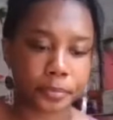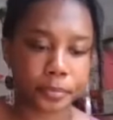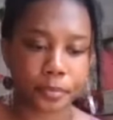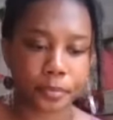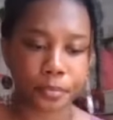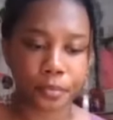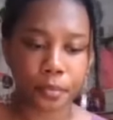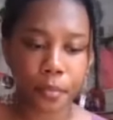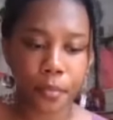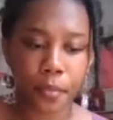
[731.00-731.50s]

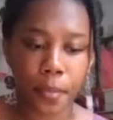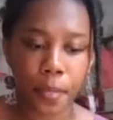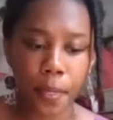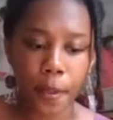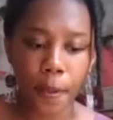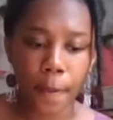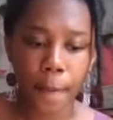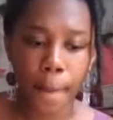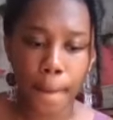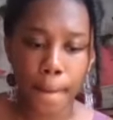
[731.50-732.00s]

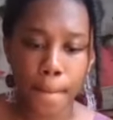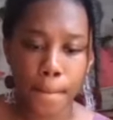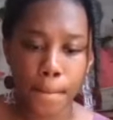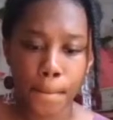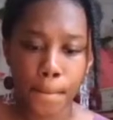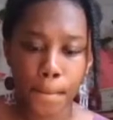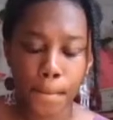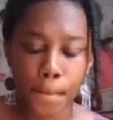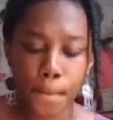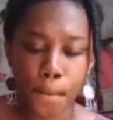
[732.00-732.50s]

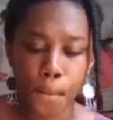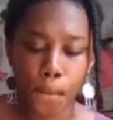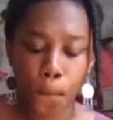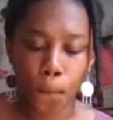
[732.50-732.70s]
(silence)